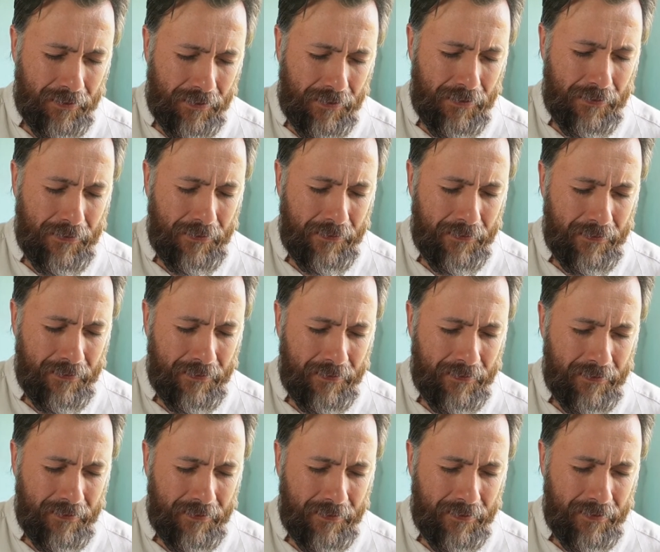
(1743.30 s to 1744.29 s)
to you.
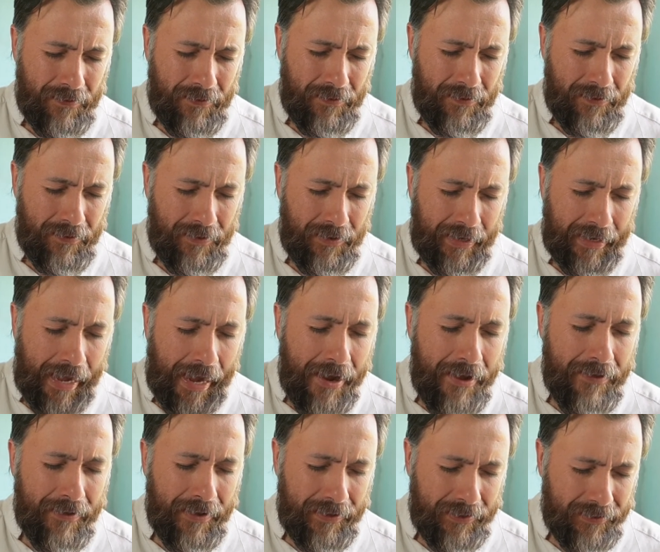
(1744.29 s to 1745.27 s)

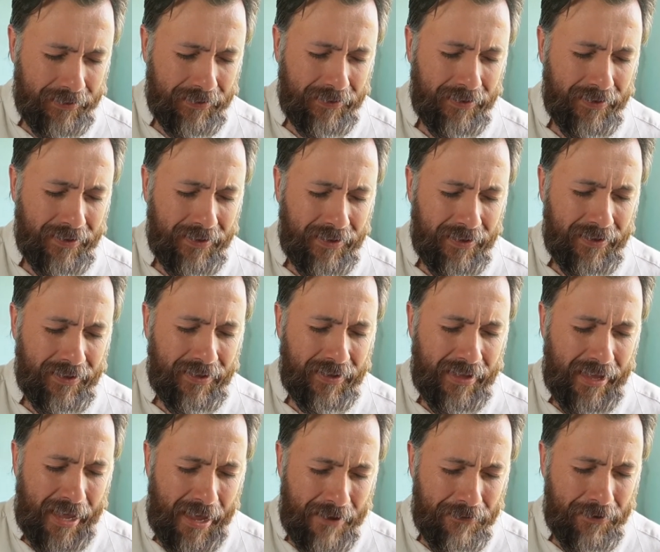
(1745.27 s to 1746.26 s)
Guide us
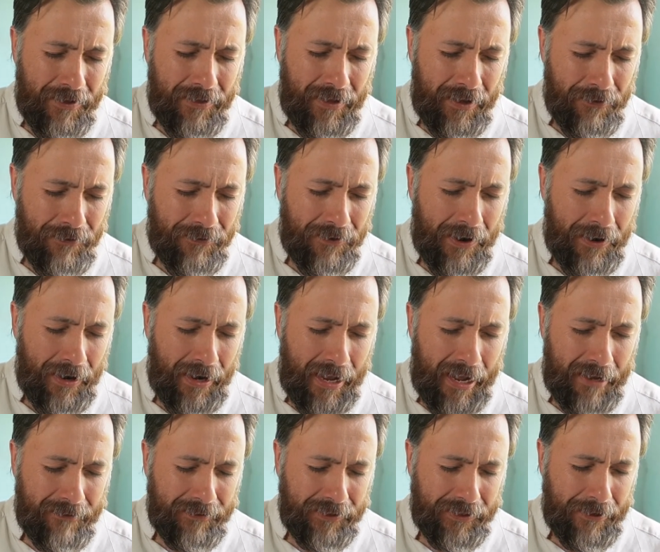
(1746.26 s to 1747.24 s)
every day of our
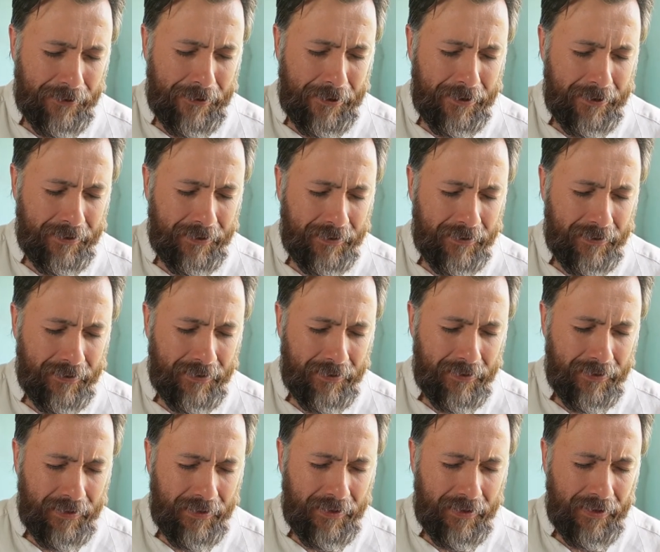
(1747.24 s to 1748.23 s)
lives, Abba.
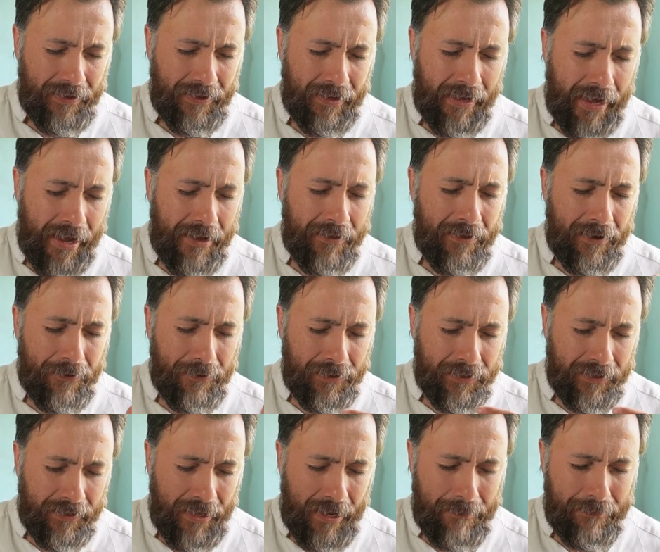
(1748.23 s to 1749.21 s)
Guide
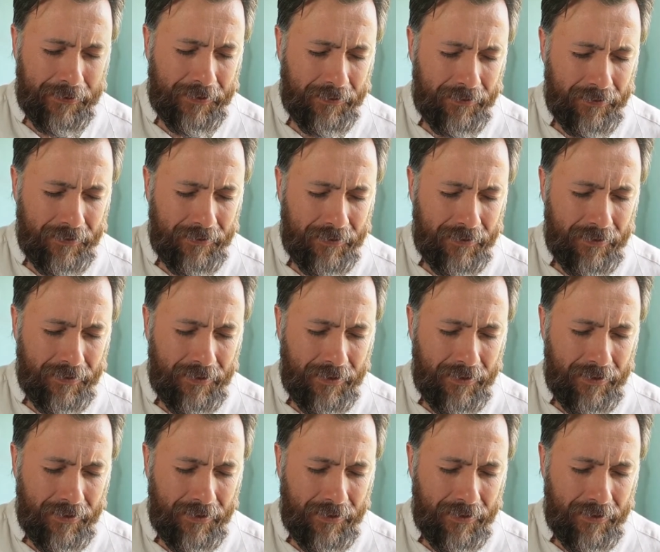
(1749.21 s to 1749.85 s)
our steps